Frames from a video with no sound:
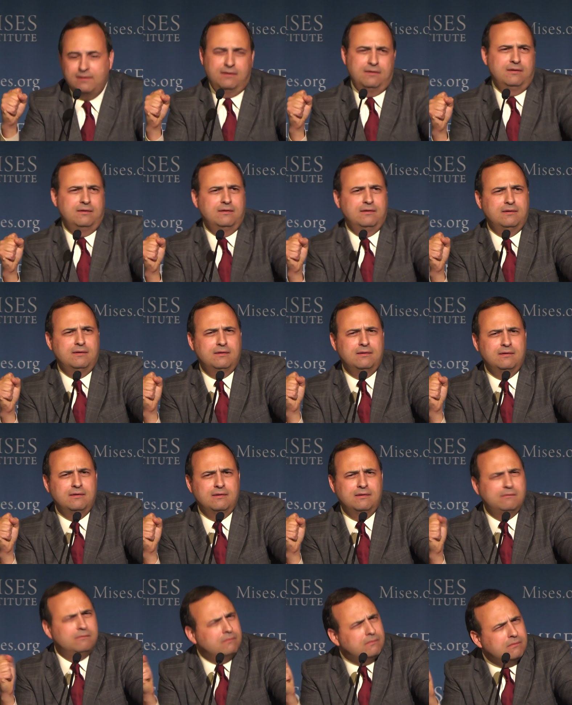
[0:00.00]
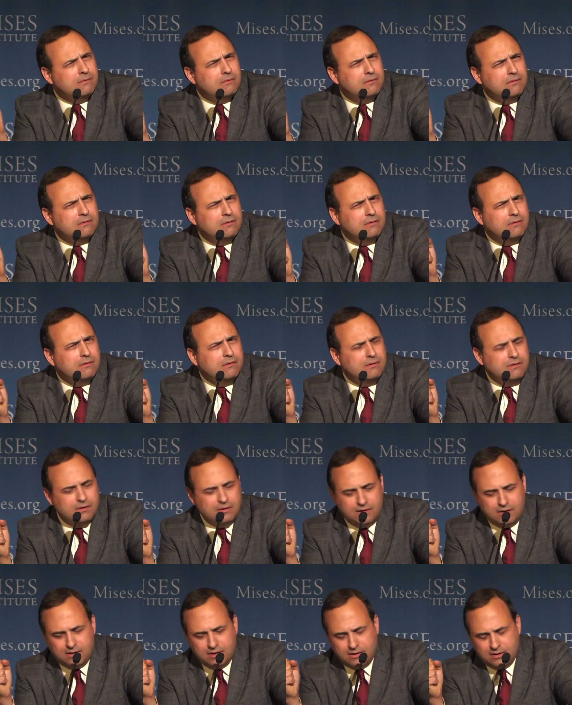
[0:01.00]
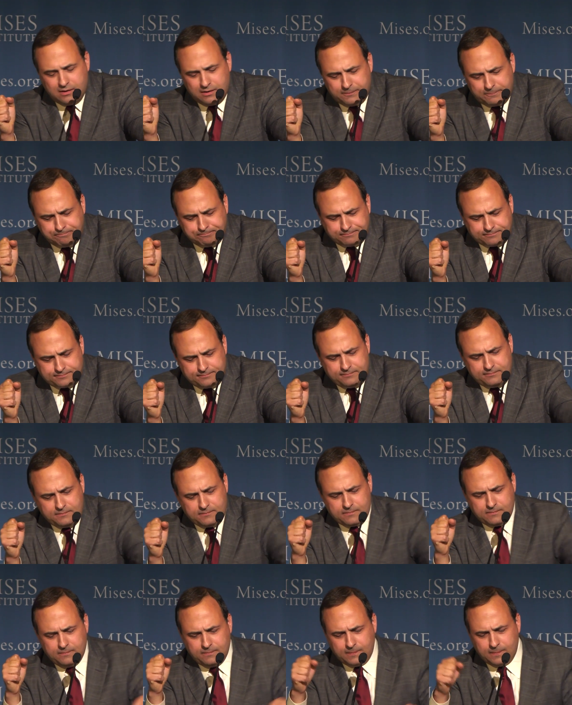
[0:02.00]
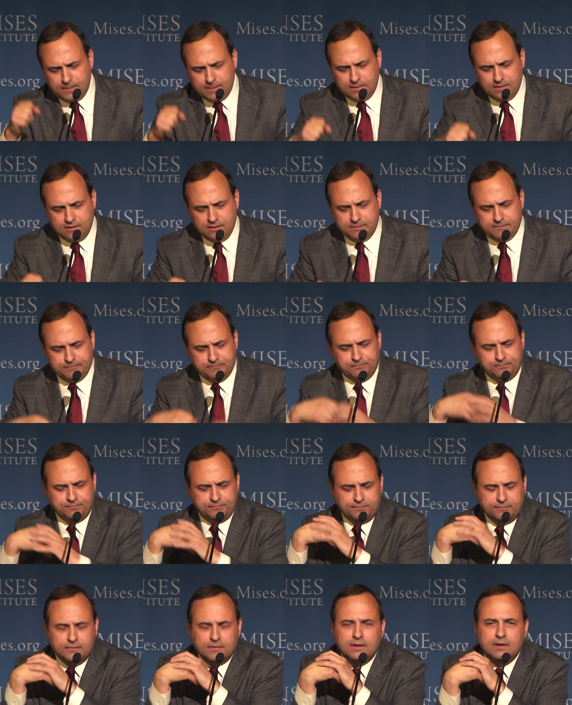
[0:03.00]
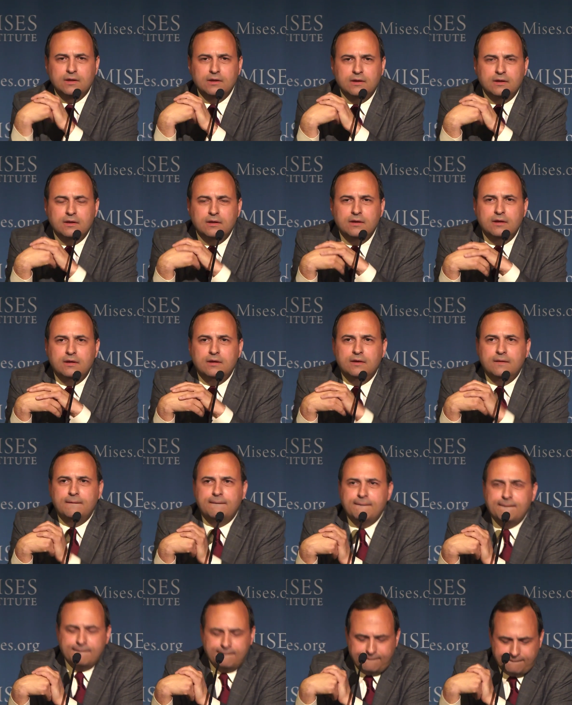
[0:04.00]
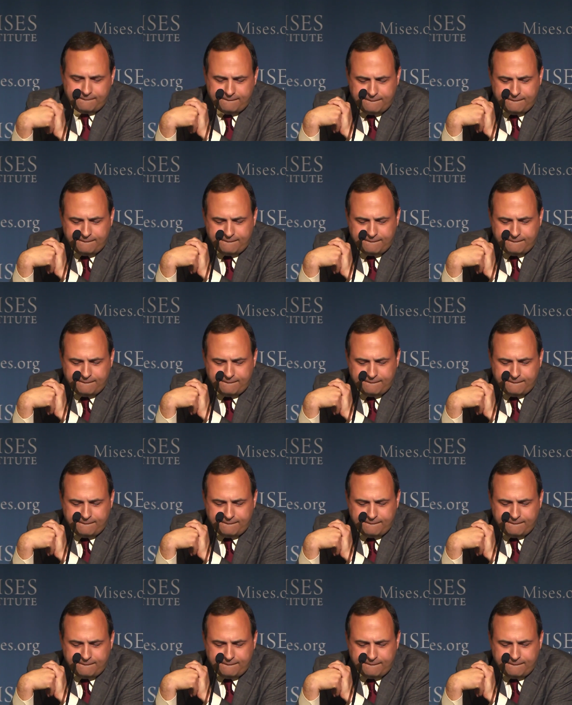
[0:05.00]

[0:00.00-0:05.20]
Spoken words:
No one is speaking in this clip.